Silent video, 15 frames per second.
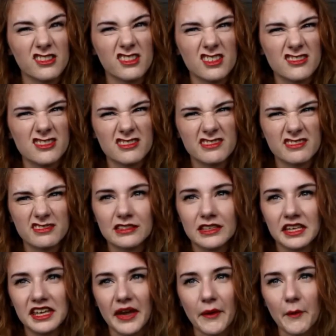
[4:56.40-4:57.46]
I'll just
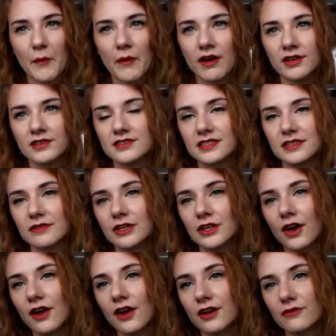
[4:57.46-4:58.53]
get one to give it a
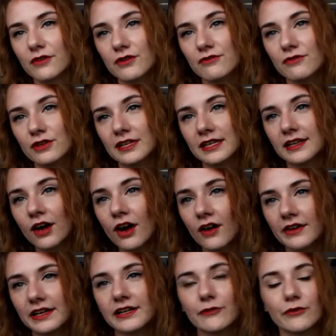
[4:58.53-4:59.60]
go, and if I really
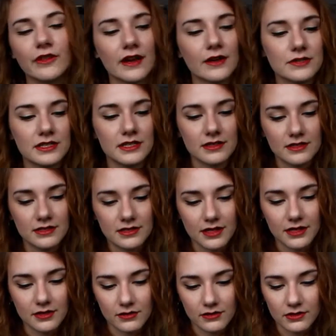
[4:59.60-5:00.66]
can't live without it,
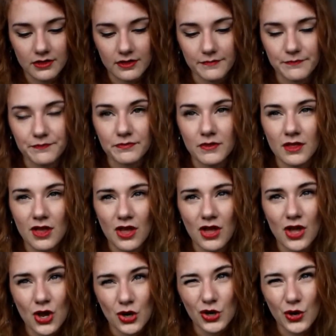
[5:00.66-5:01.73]
then I'll
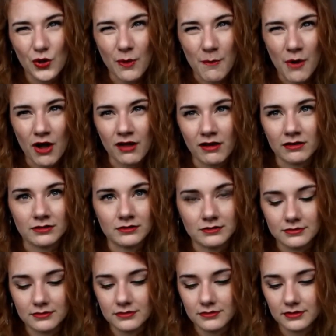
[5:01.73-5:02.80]
go the mile and
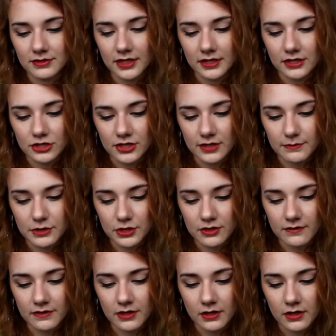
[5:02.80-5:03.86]
get it shipped
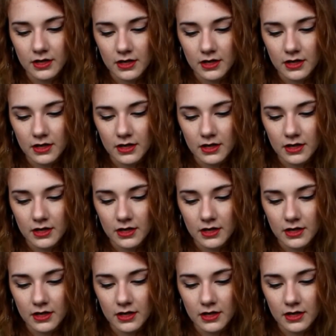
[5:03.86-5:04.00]
over.